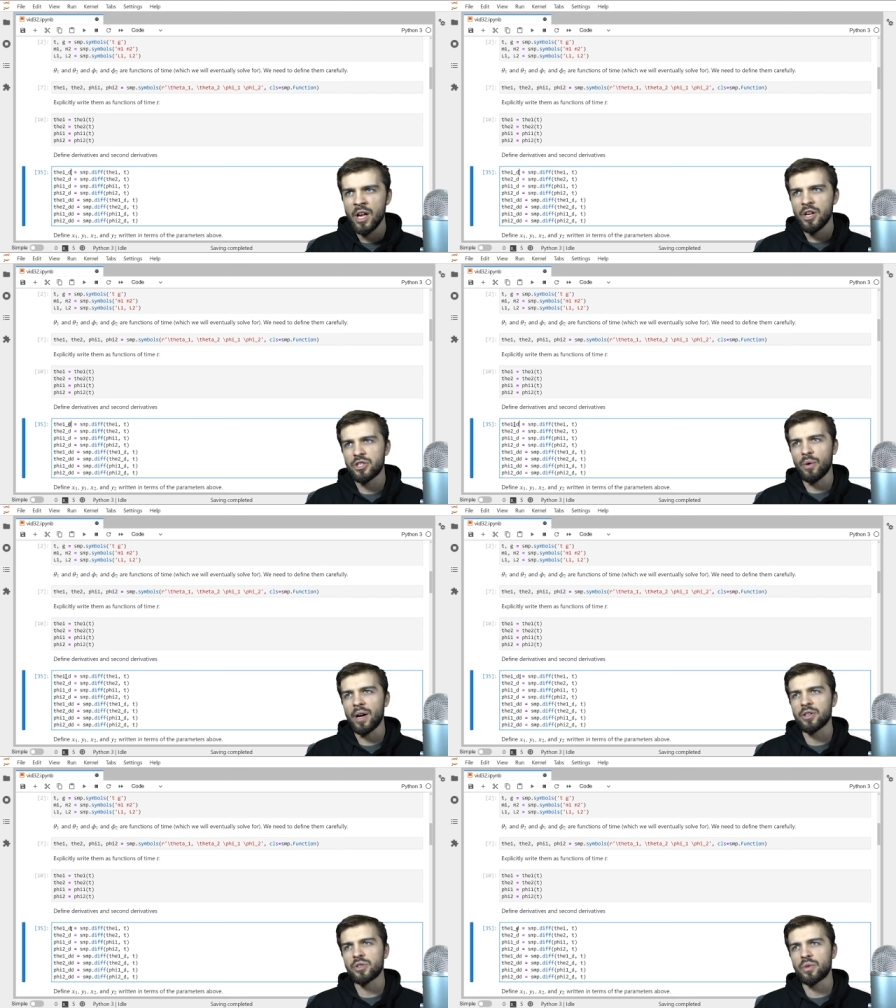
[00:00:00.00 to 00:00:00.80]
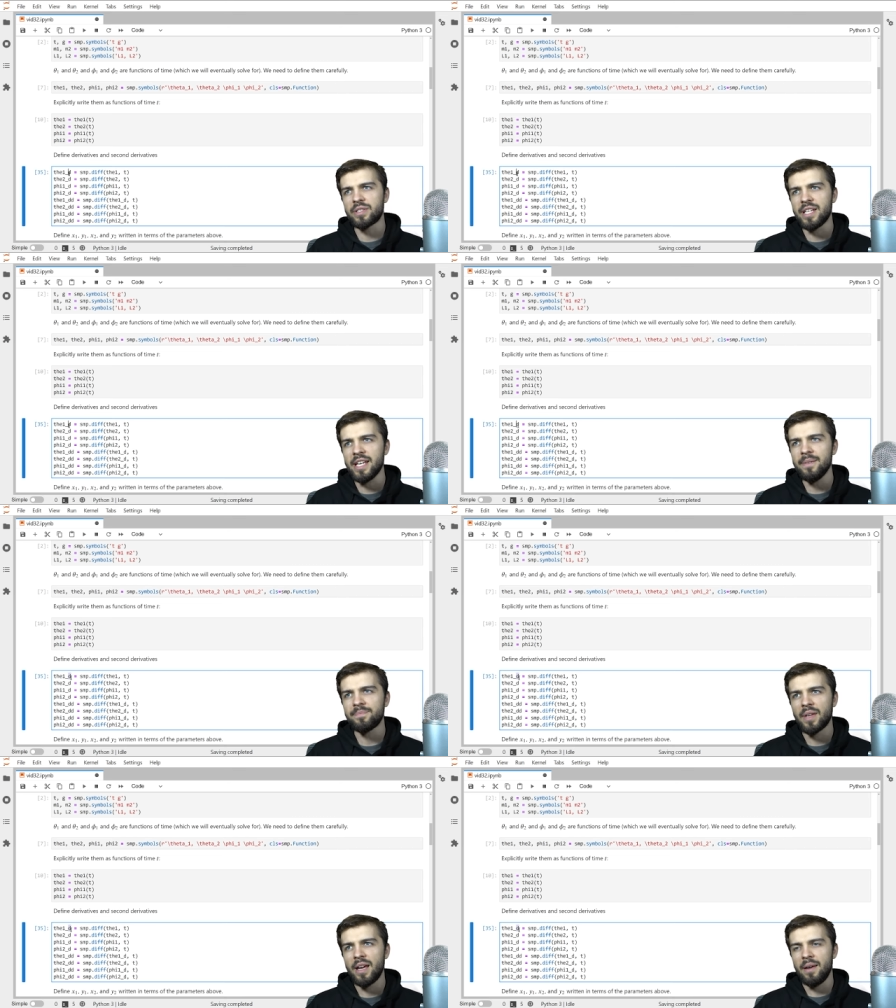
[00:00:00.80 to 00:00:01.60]
So underscore D
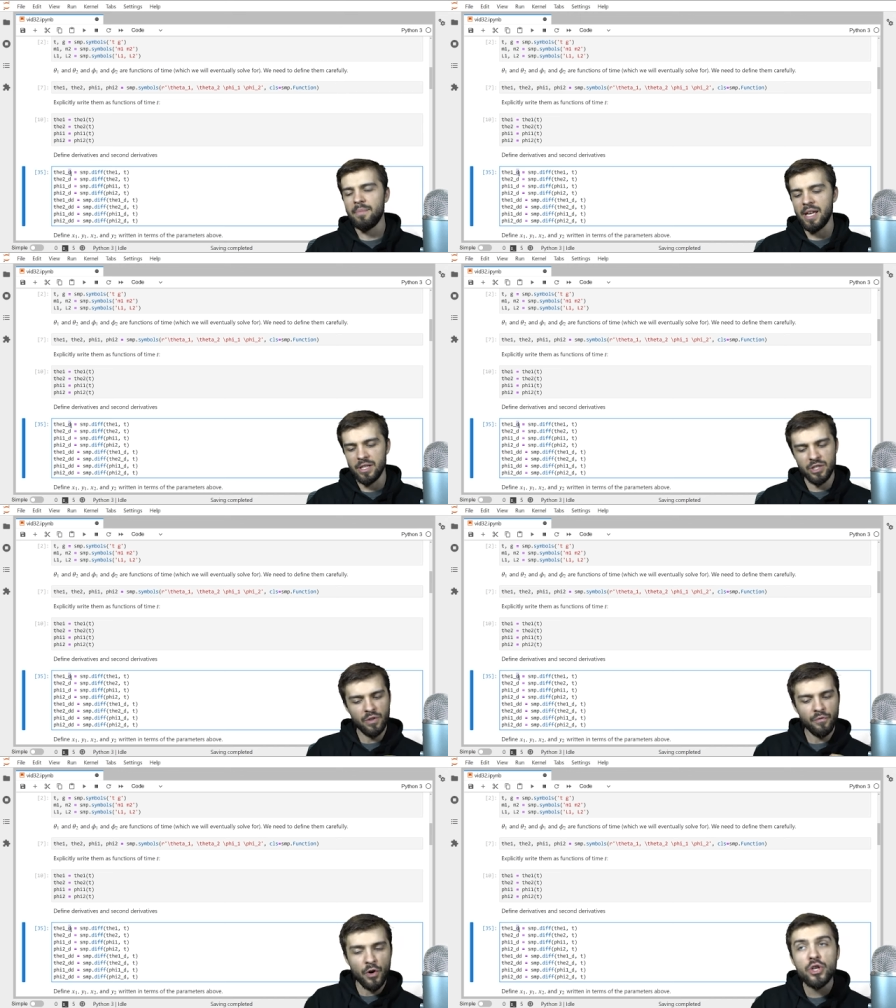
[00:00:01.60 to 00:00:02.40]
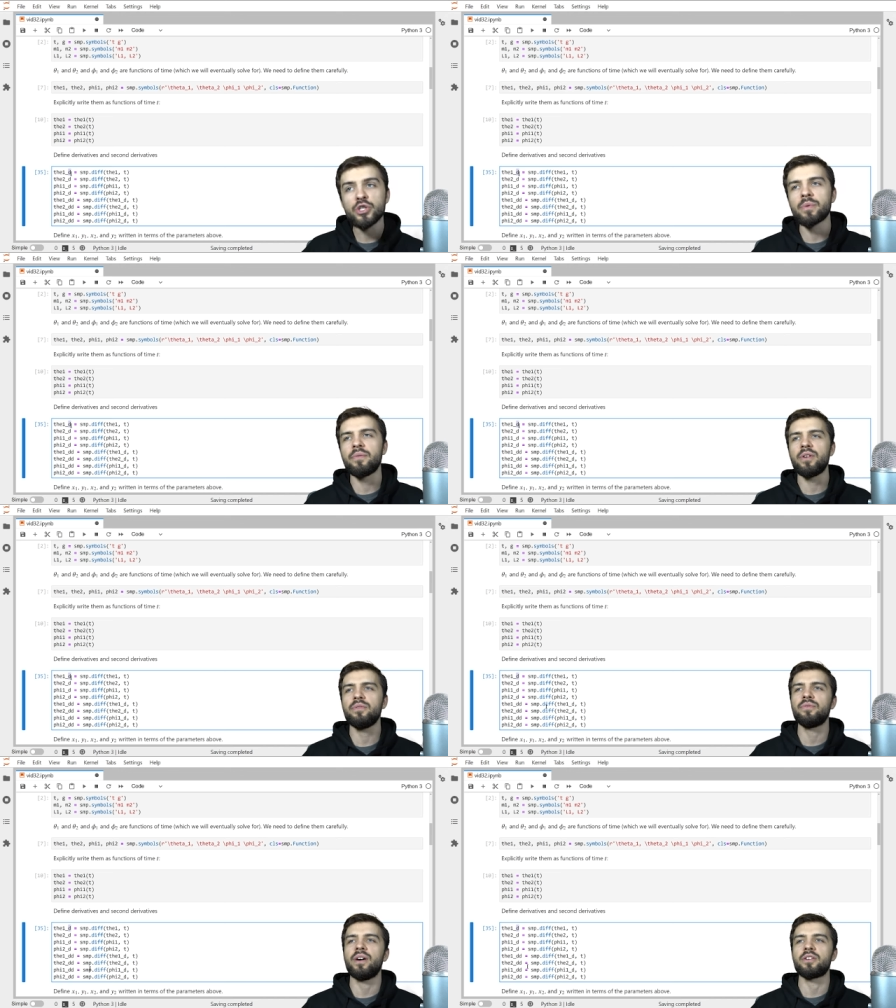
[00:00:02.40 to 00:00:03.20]
means first
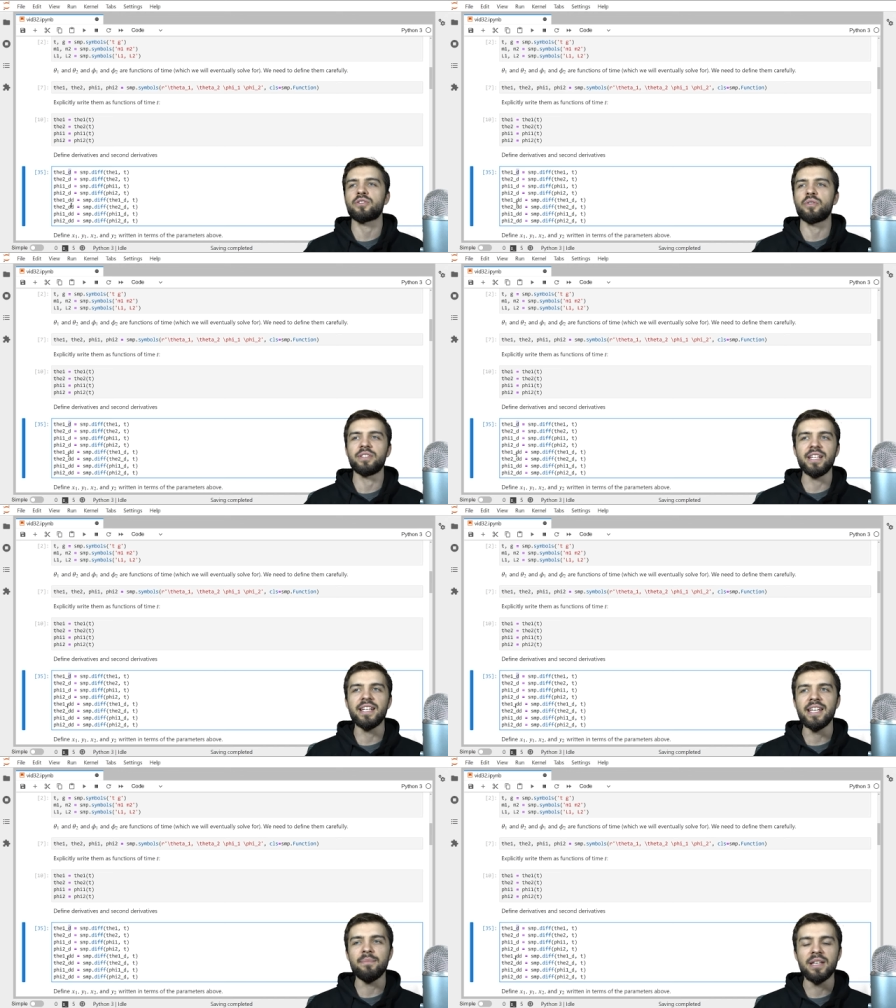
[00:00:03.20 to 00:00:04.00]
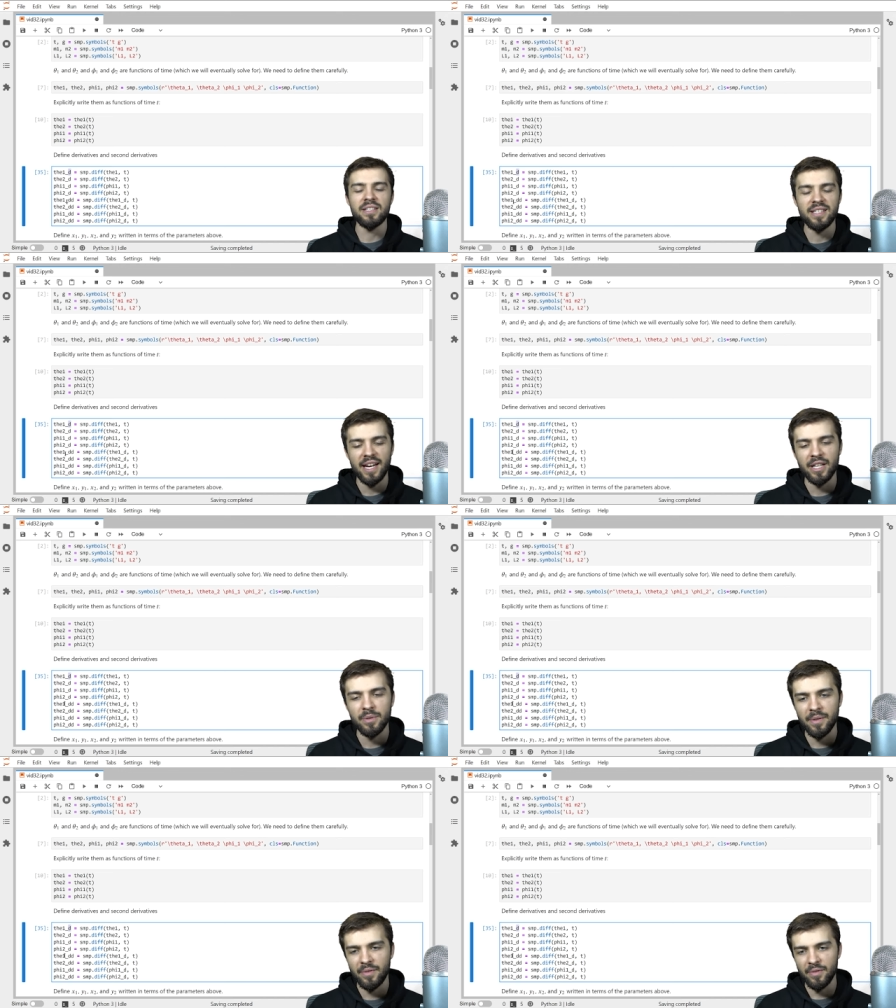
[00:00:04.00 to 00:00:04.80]
derivative, underscore D D means second
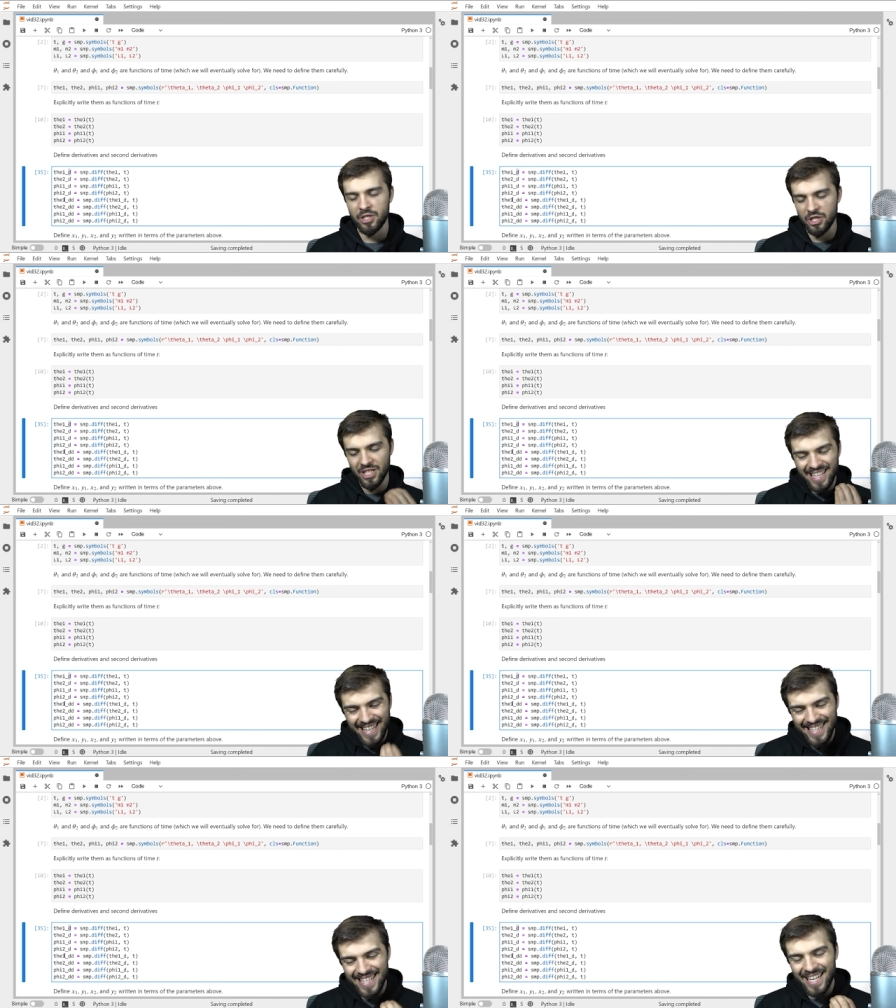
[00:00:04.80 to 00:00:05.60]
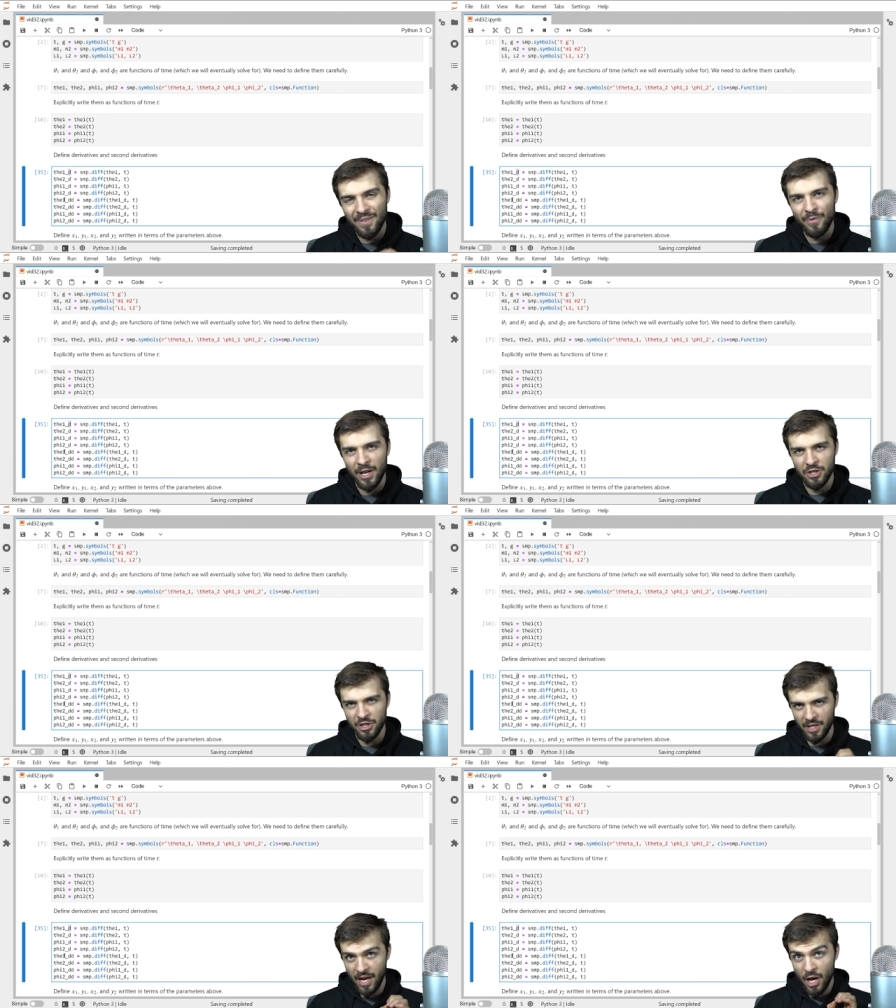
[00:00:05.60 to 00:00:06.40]
derivative. It's just an easy
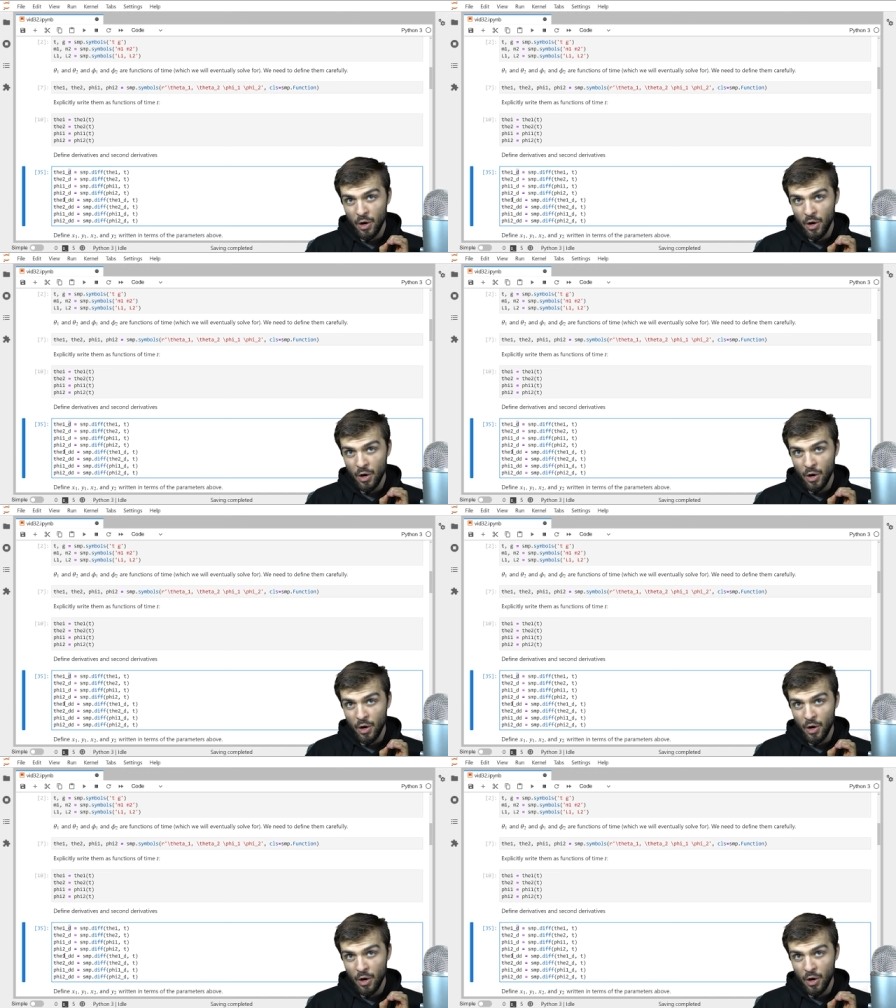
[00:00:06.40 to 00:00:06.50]
convention.